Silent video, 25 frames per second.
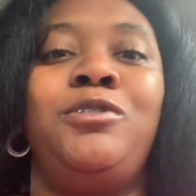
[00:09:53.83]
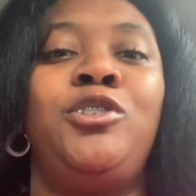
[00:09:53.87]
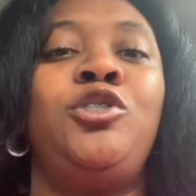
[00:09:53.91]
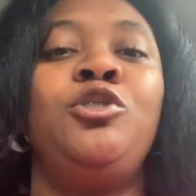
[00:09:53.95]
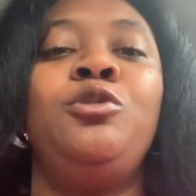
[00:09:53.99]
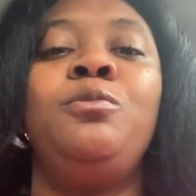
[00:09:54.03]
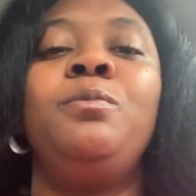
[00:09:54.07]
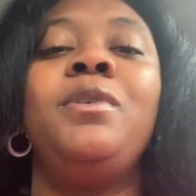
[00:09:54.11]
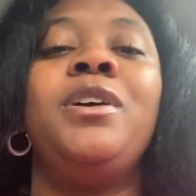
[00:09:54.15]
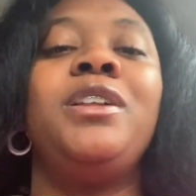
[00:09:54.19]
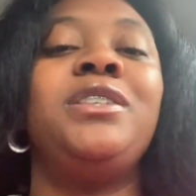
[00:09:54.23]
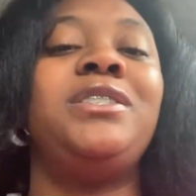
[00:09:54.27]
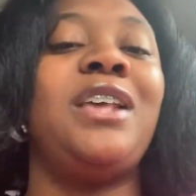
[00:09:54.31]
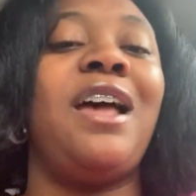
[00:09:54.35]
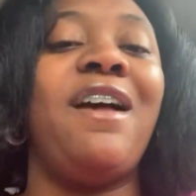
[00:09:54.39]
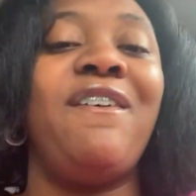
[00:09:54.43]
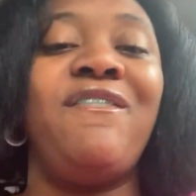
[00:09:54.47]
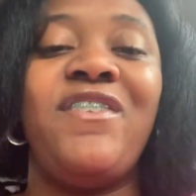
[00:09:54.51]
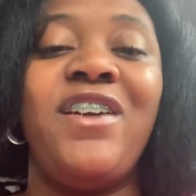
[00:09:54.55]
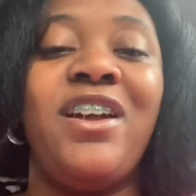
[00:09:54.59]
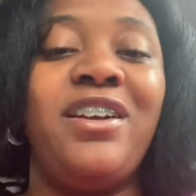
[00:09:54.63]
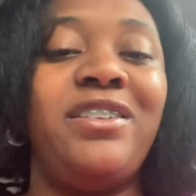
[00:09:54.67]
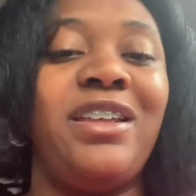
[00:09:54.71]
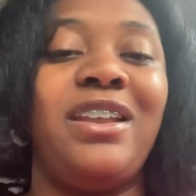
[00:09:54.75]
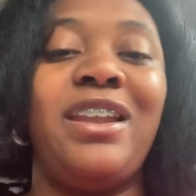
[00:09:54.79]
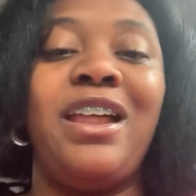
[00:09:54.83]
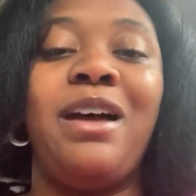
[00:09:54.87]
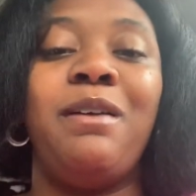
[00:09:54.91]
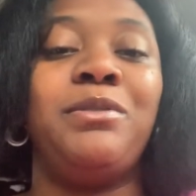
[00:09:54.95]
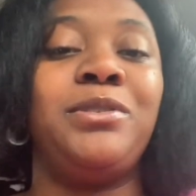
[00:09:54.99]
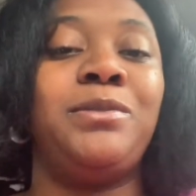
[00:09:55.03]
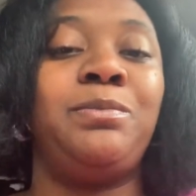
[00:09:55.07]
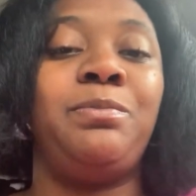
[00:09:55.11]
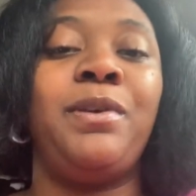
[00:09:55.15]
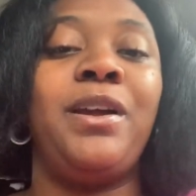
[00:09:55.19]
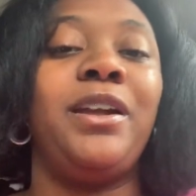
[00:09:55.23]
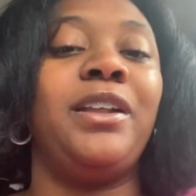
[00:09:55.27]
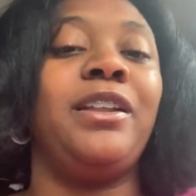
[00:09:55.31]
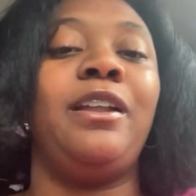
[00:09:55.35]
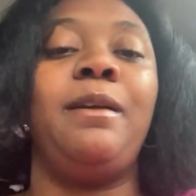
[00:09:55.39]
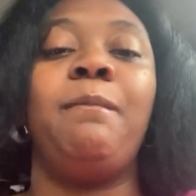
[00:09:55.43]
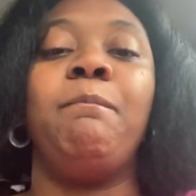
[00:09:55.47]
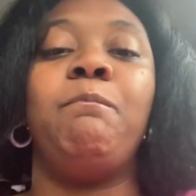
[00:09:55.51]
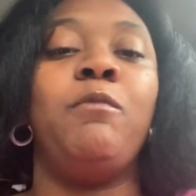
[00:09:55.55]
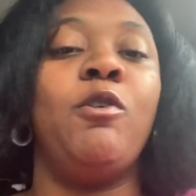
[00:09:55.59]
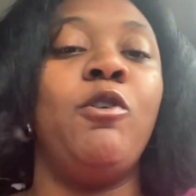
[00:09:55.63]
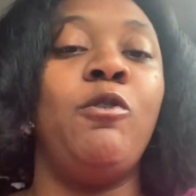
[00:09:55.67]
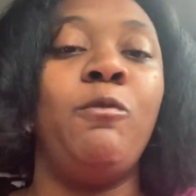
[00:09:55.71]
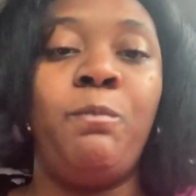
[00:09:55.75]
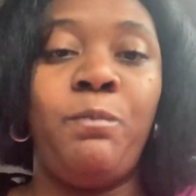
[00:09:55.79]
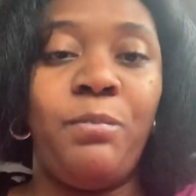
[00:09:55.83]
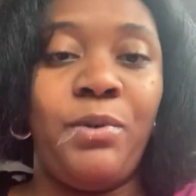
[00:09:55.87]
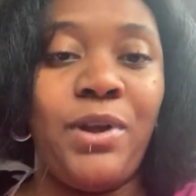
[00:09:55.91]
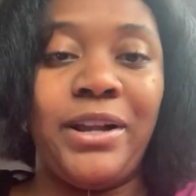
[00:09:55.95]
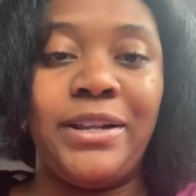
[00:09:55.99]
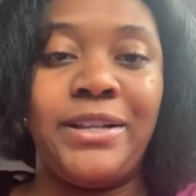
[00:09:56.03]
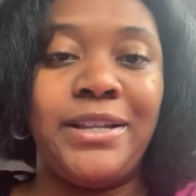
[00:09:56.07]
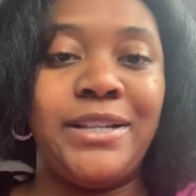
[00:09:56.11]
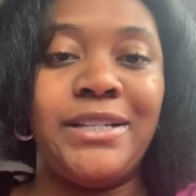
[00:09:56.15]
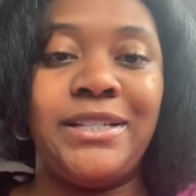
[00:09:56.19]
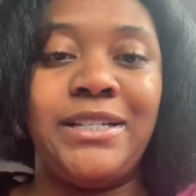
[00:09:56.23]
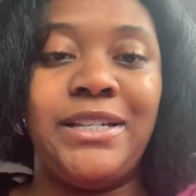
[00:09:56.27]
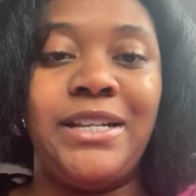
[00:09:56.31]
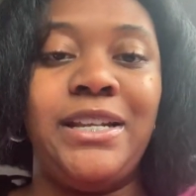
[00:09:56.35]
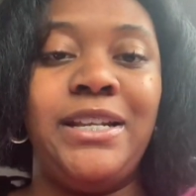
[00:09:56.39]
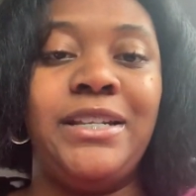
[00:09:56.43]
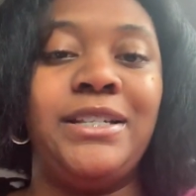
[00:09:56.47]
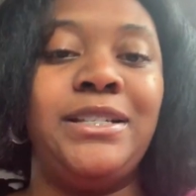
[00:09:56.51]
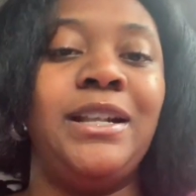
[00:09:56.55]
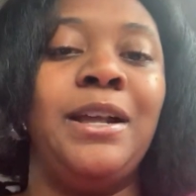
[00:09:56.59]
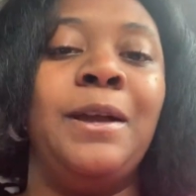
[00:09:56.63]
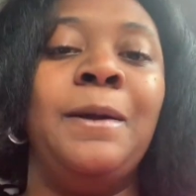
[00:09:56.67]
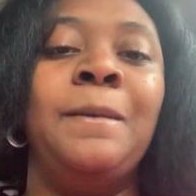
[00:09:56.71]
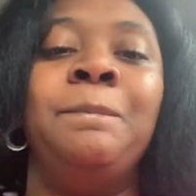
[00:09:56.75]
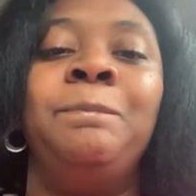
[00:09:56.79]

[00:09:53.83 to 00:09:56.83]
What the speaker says: 2 months I found out I was pregnant, both pregnancies.